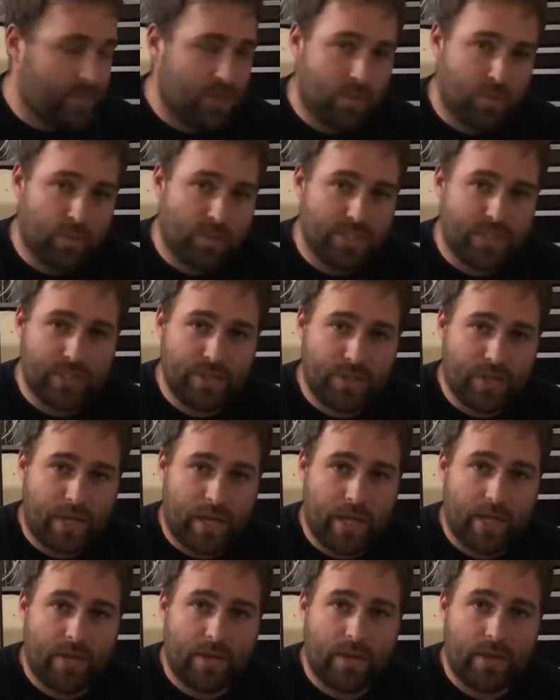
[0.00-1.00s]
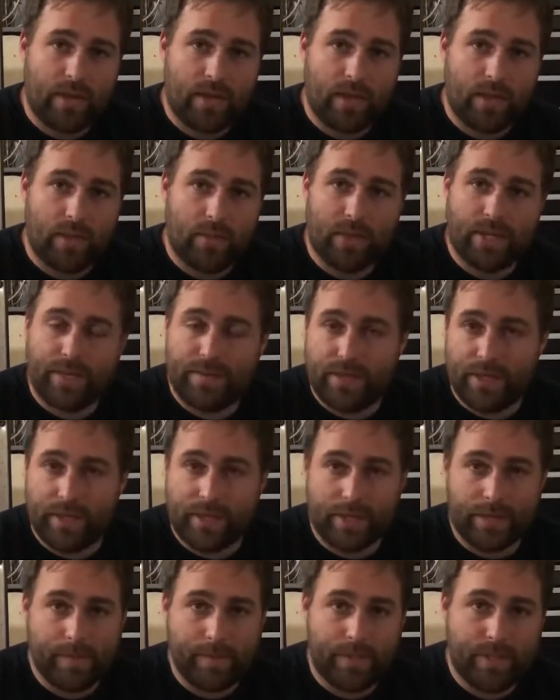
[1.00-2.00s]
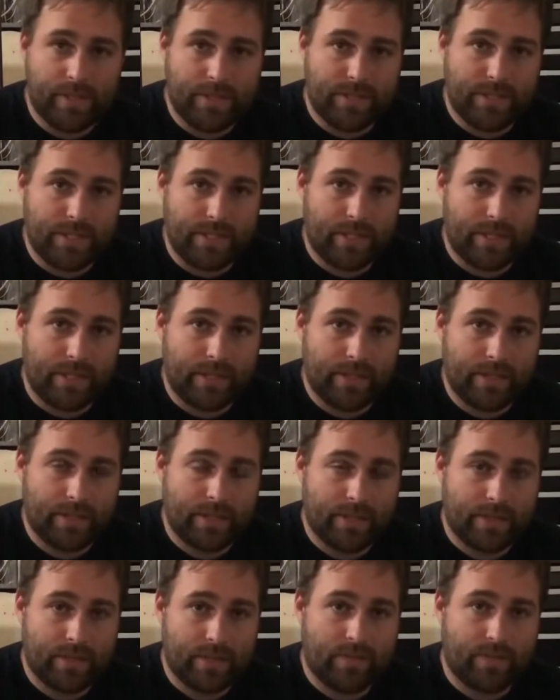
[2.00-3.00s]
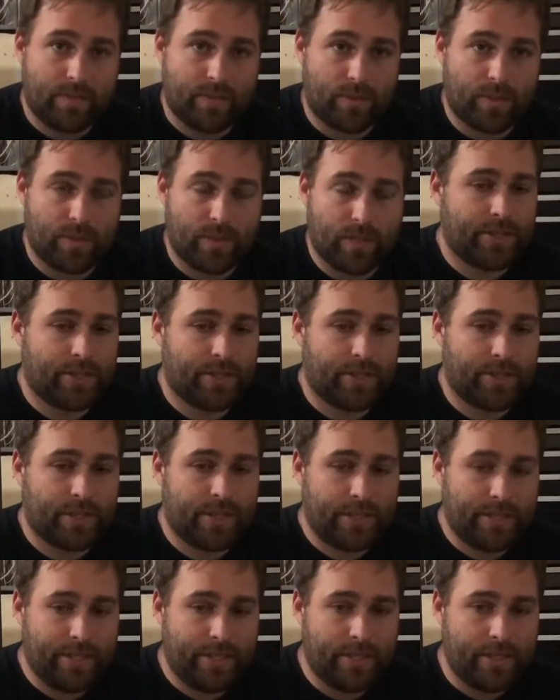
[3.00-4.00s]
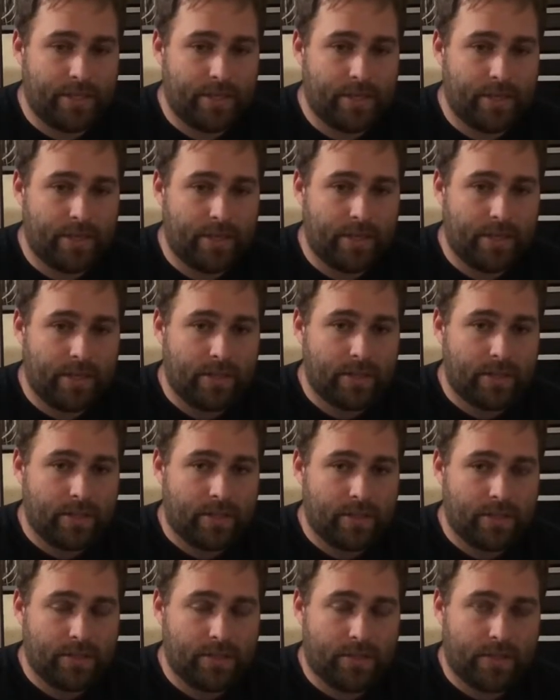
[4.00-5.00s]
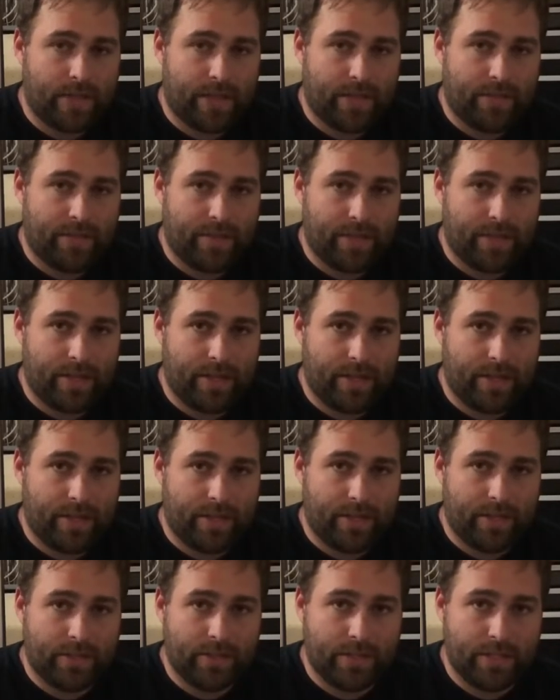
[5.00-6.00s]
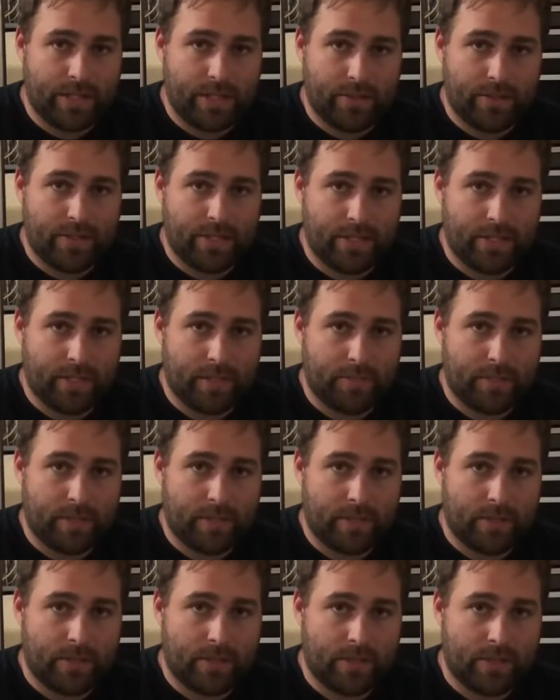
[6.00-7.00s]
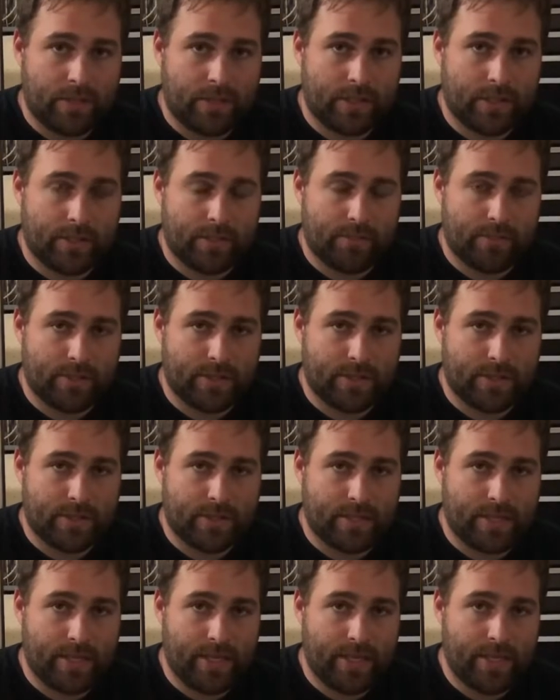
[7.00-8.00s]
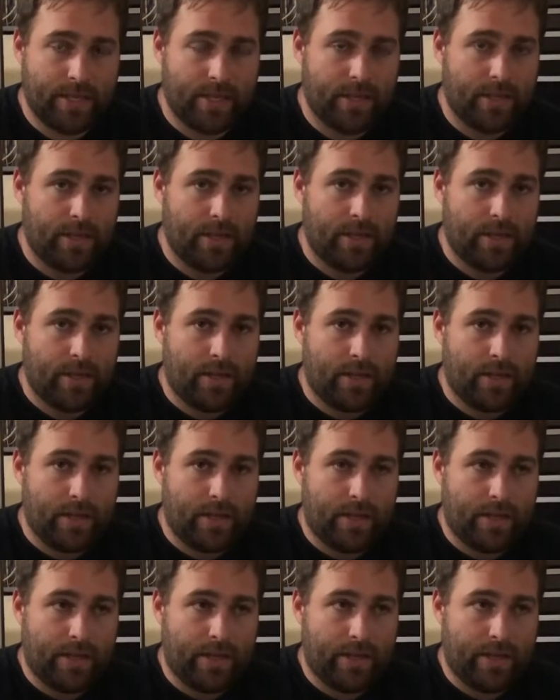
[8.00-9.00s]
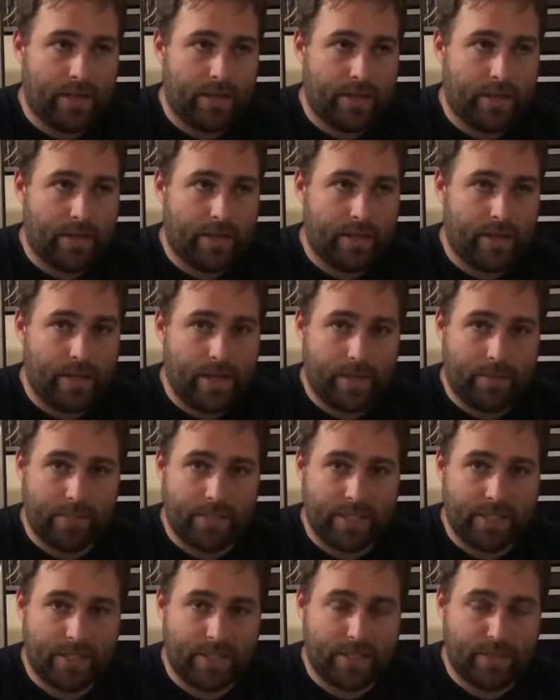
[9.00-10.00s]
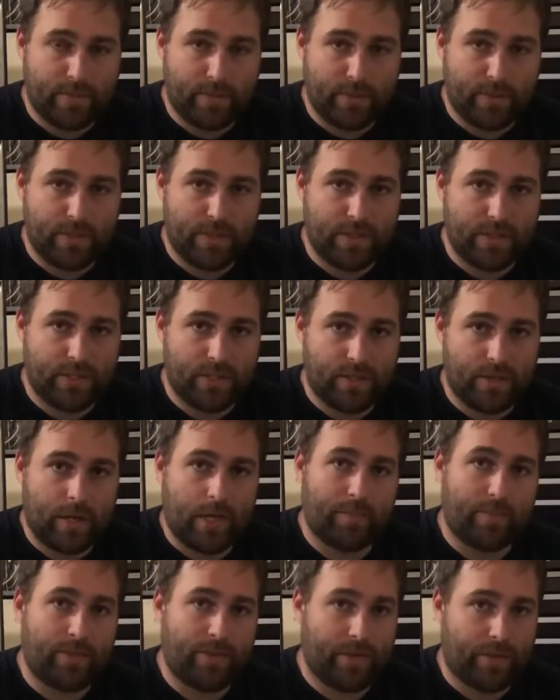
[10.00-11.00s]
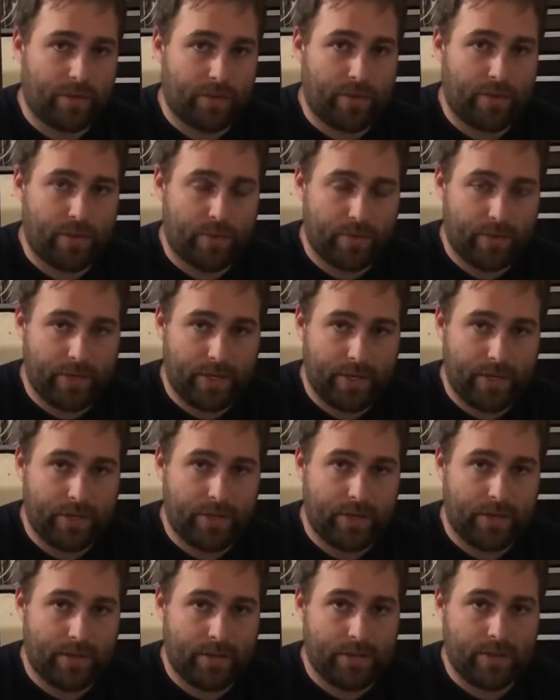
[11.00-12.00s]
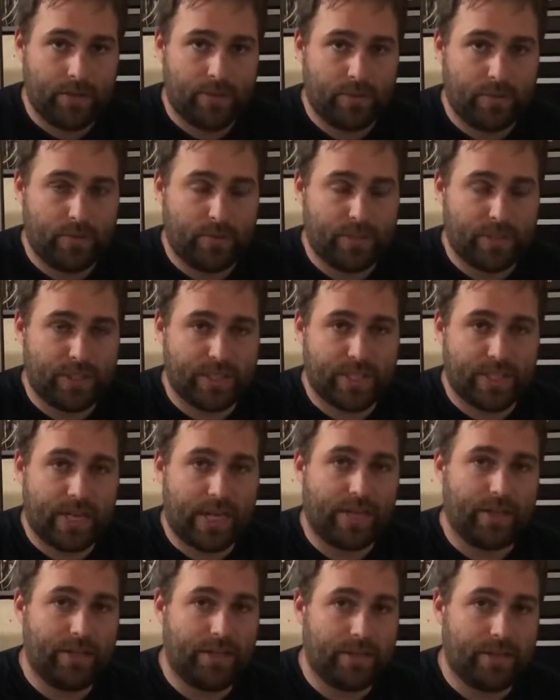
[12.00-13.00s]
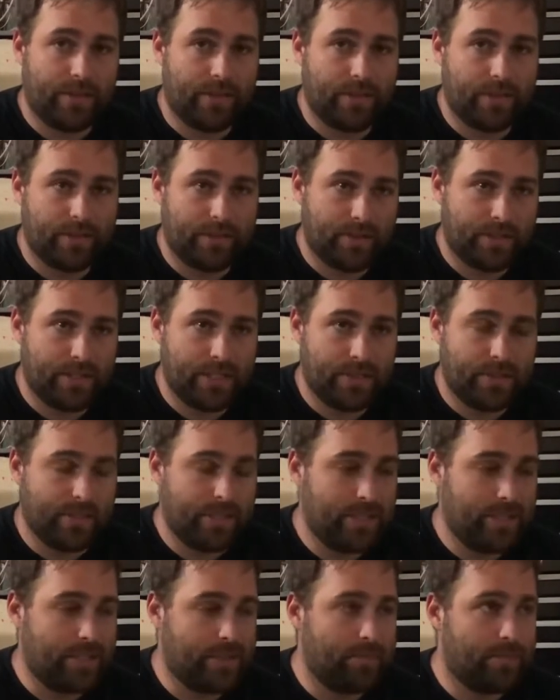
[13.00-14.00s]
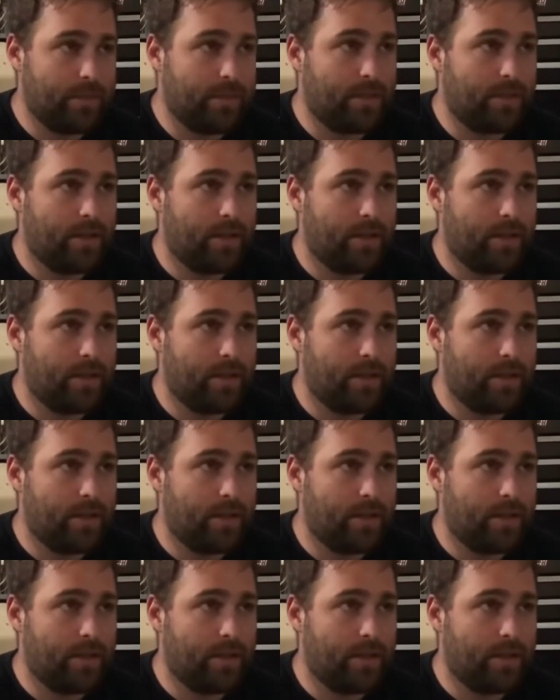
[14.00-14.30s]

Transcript: Once you got whatever you're going to be using for work, you're going to need to have a DOT number set up with the state, and a MC number, which is your operating authority, which is tied to your DOT number.